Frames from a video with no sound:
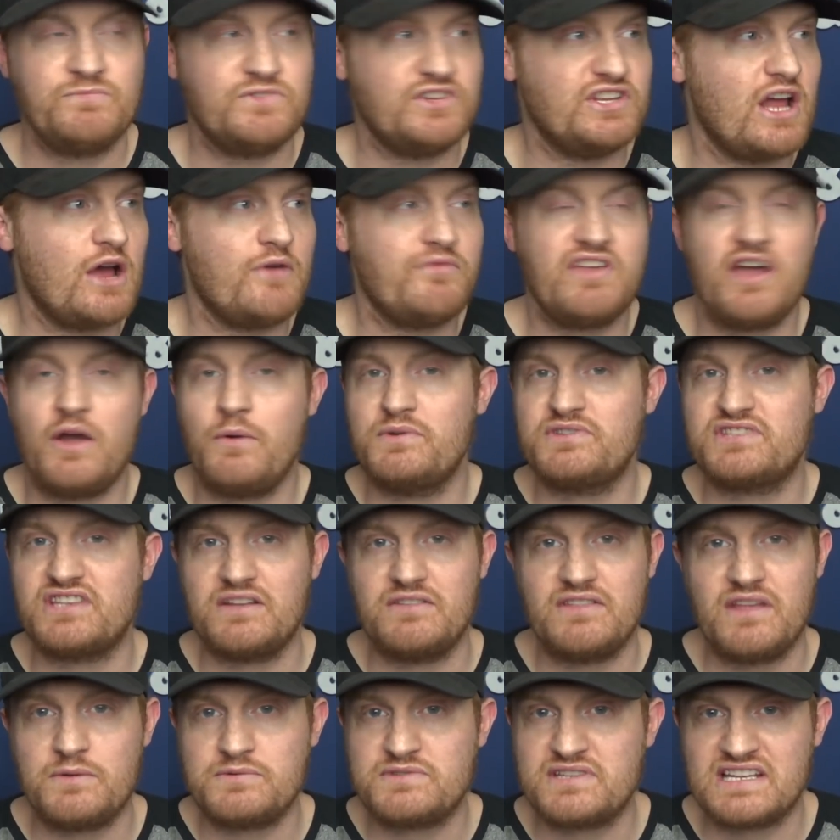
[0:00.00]
You know, there was
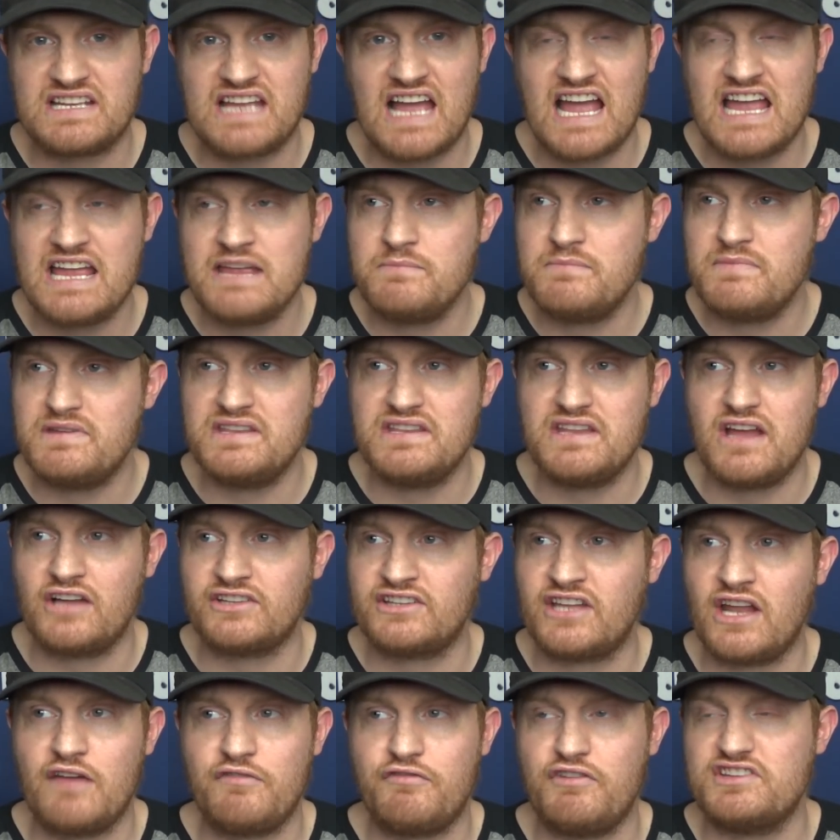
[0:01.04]
a game in, I
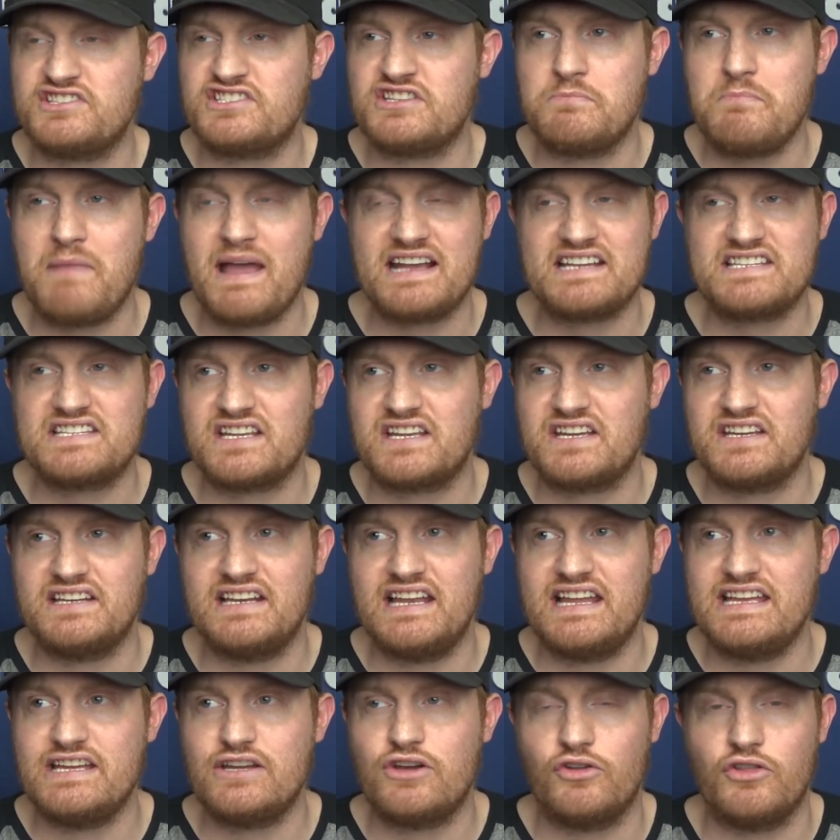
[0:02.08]
don't know if it was the
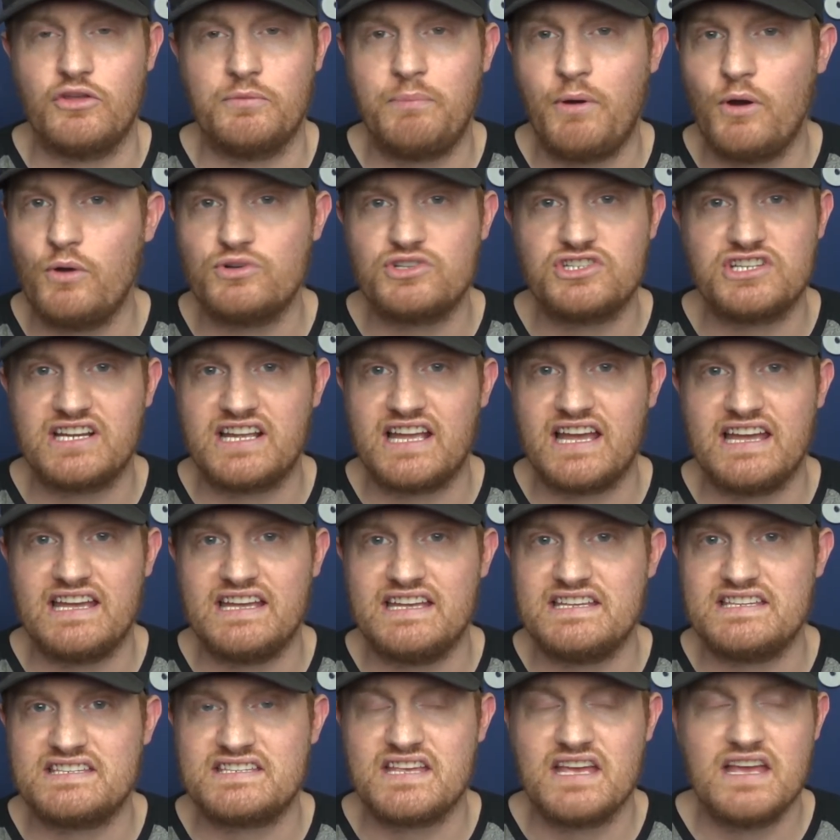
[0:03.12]
Mexican League or the
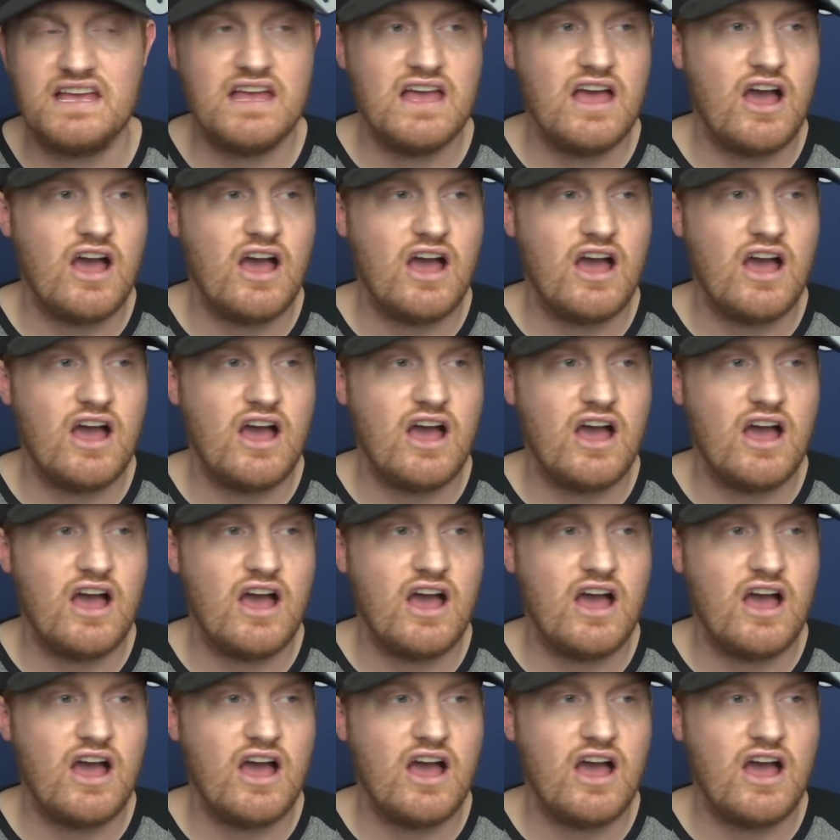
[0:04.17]
Portuguese,